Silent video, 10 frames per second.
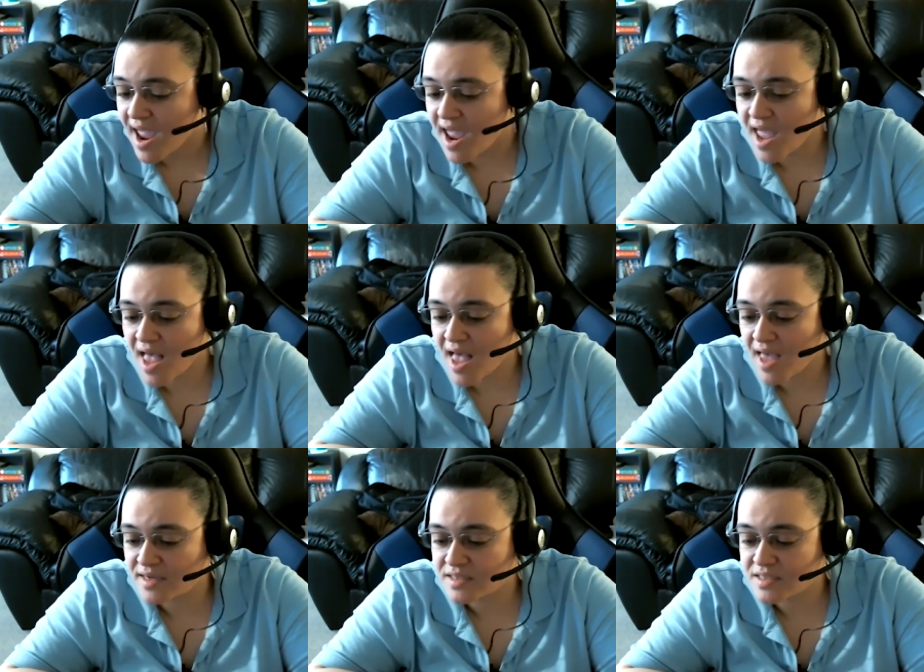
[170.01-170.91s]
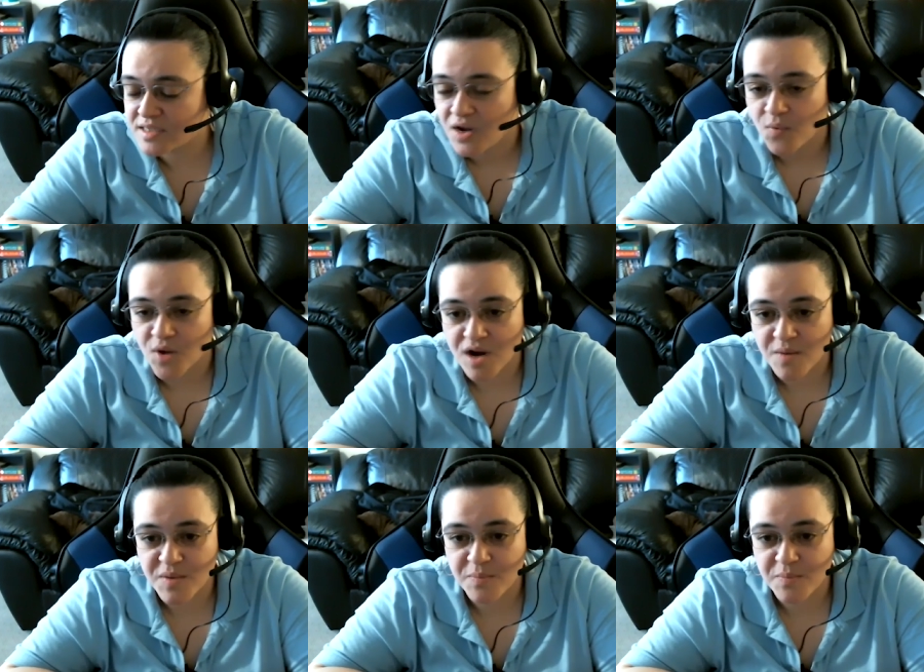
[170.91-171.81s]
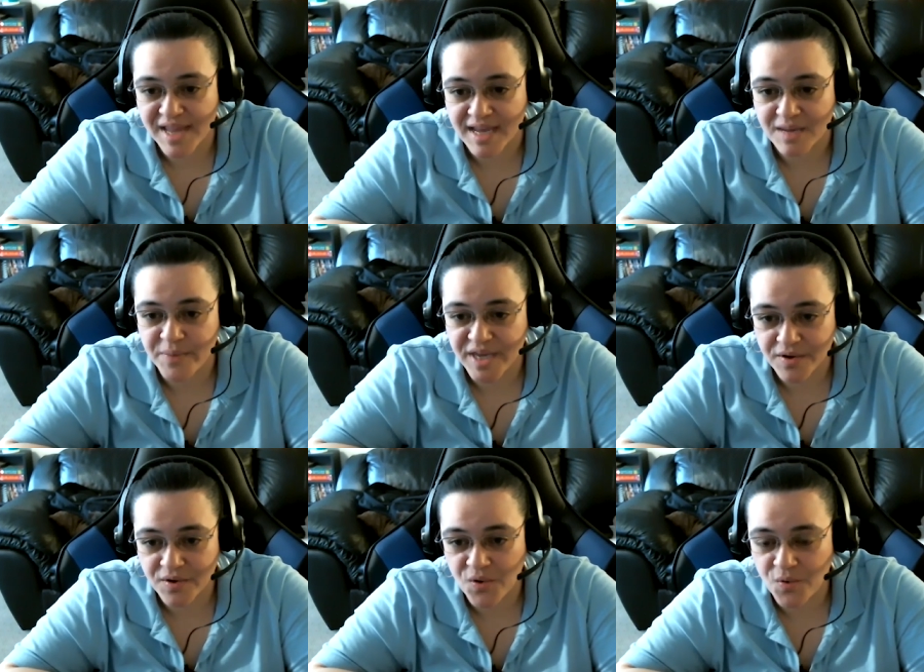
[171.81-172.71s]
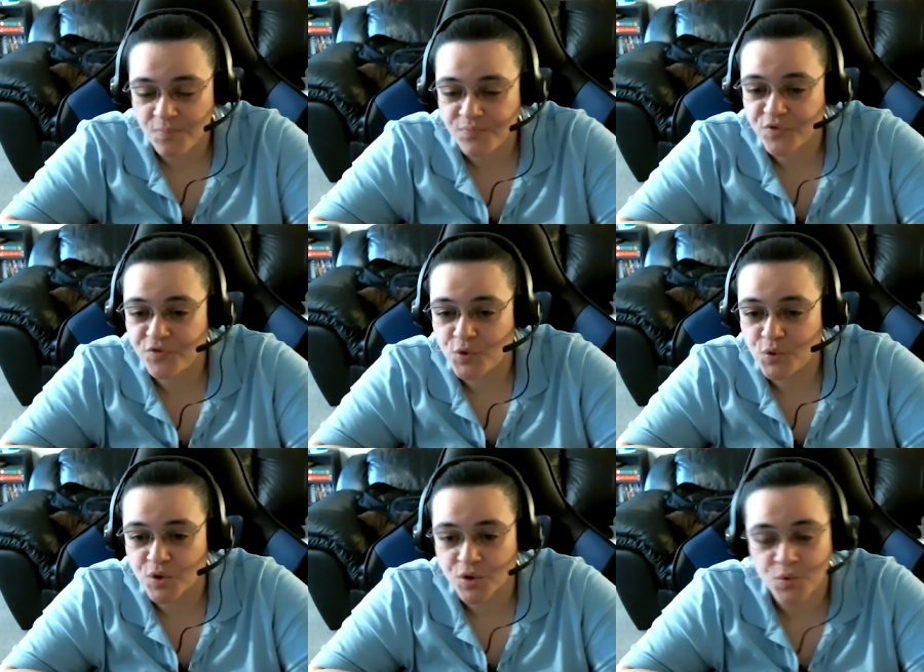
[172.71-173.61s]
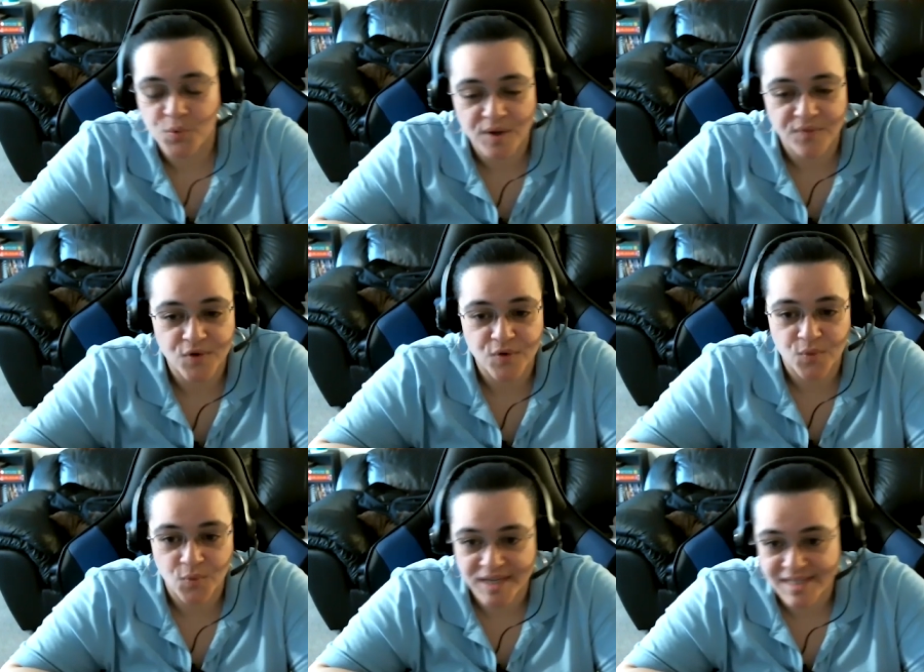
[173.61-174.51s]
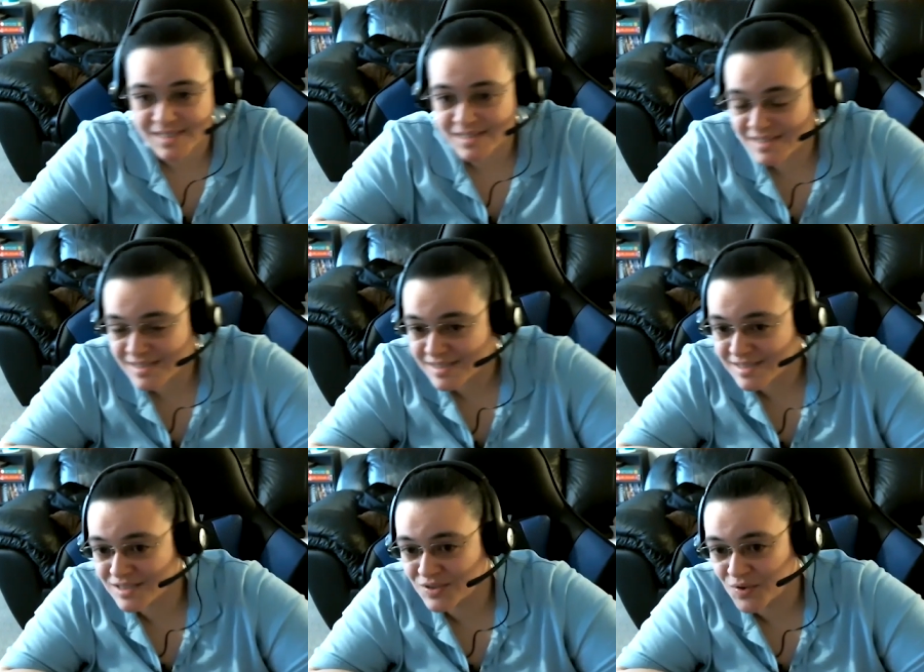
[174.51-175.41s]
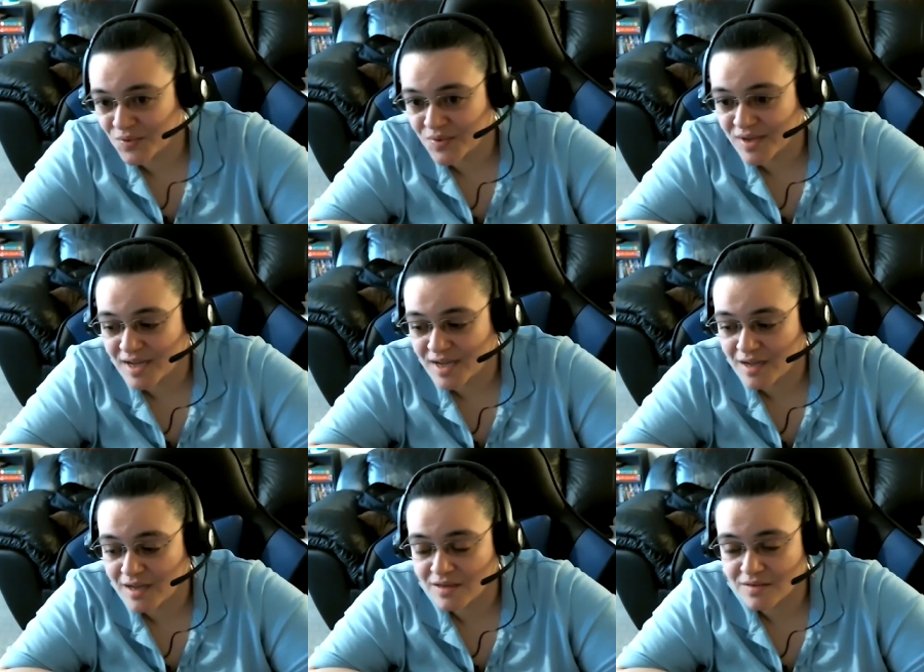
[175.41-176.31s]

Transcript: and we're gonna be playing bingo for whoever wins, you know, uh,